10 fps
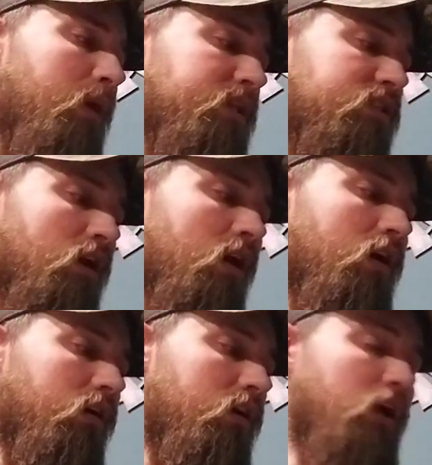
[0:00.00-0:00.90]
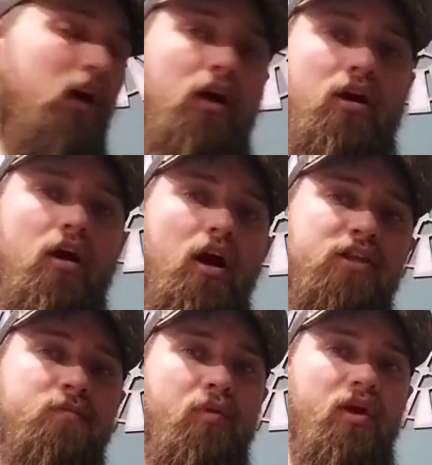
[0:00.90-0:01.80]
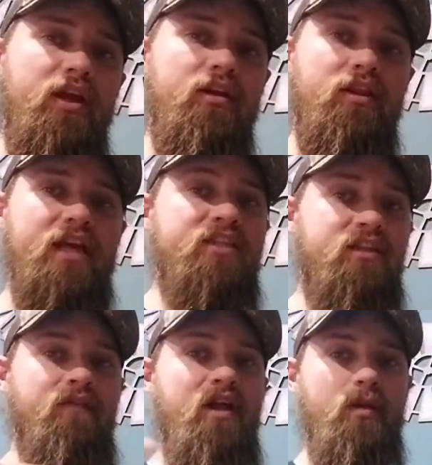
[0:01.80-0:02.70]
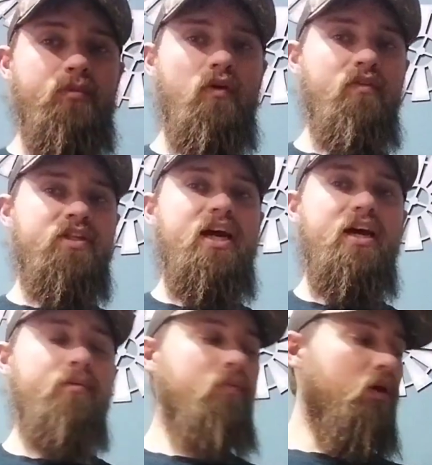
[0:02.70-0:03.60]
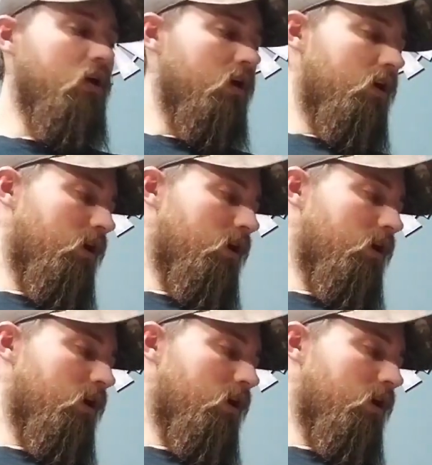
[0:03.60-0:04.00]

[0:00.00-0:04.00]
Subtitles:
blue butts are a crossbreed that's developed over time.